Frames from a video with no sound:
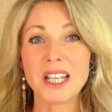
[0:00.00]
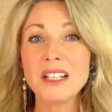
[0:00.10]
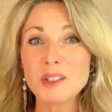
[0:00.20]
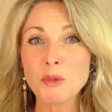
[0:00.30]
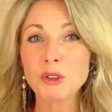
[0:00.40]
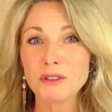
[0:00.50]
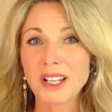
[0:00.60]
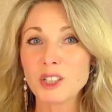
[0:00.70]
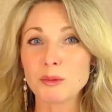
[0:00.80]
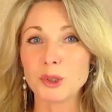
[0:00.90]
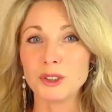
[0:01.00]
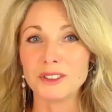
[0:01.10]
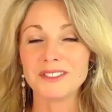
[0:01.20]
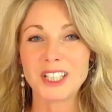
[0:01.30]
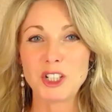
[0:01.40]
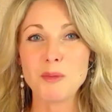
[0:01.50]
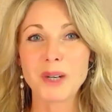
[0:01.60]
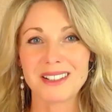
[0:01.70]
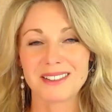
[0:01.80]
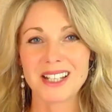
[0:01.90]
is more available than you
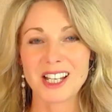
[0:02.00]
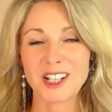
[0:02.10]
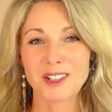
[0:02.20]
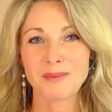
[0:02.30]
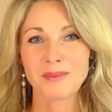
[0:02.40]
might think,